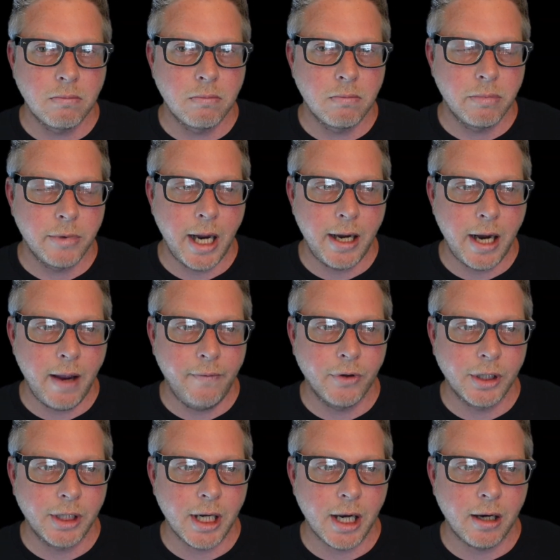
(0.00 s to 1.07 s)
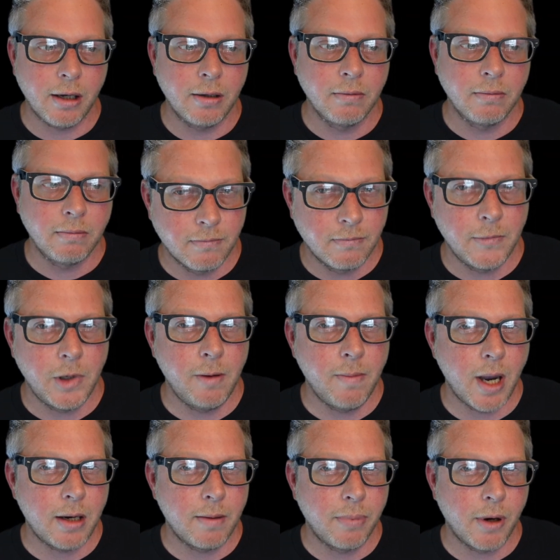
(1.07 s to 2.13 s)
they never sell. You
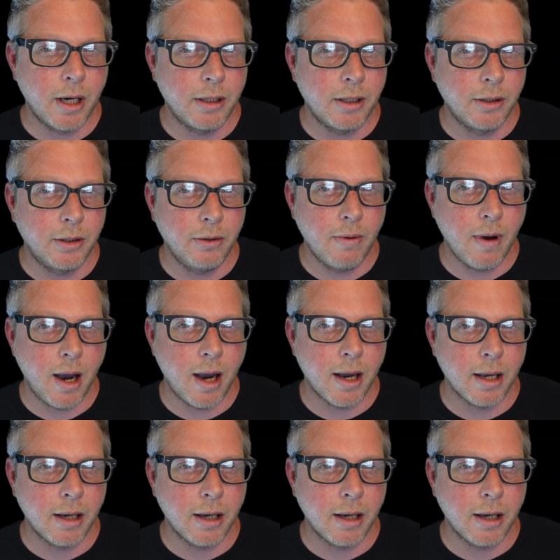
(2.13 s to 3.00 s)
might have priced it too high.